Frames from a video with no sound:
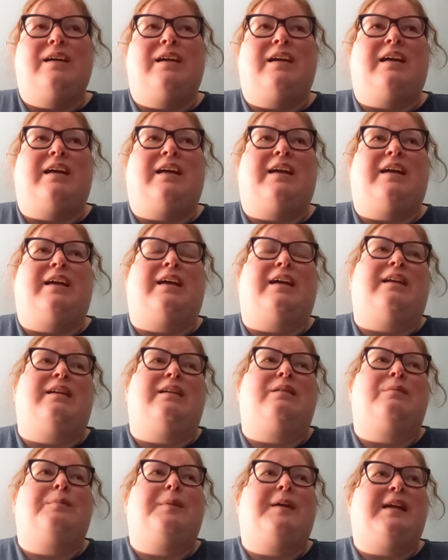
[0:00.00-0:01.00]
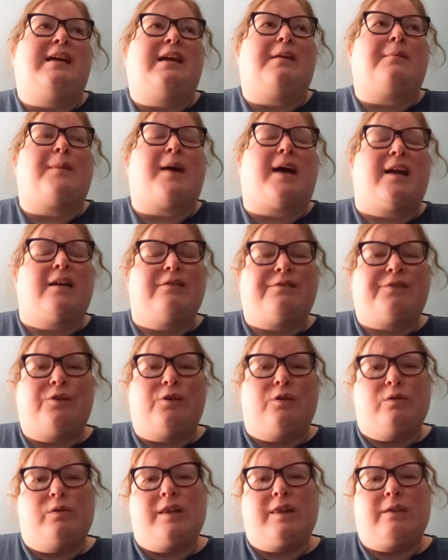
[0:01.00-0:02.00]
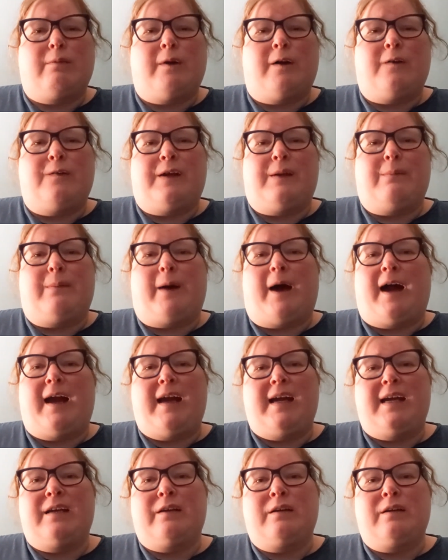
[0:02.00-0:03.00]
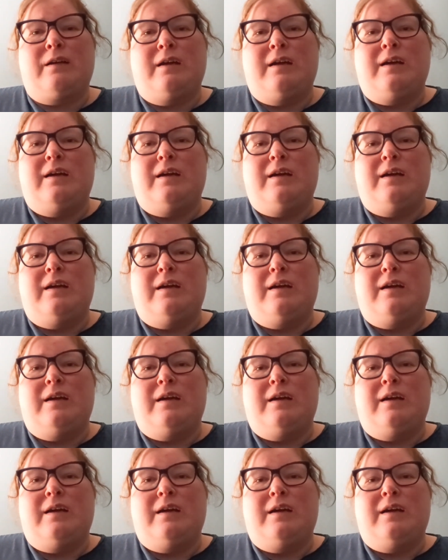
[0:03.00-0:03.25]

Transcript: and being mindful with what we buy and